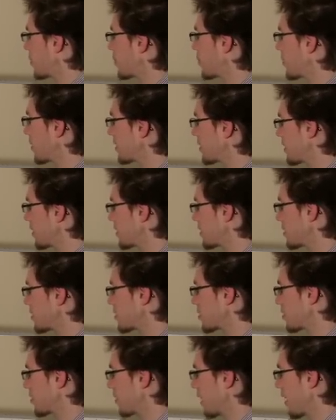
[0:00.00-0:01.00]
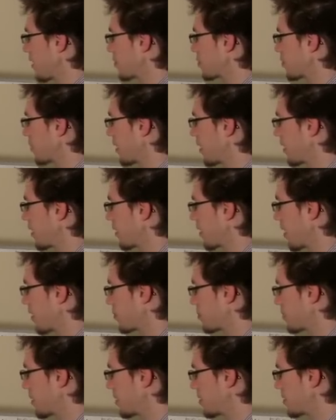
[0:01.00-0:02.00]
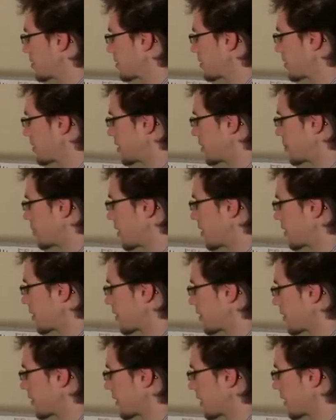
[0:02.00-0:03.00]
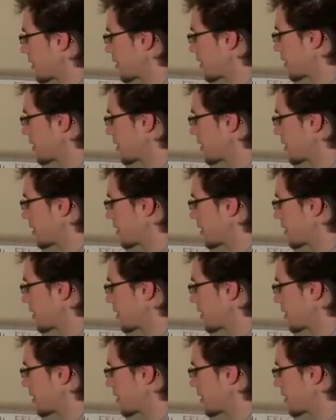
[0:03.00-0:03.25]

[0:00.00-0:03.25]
so F major and D minor go together,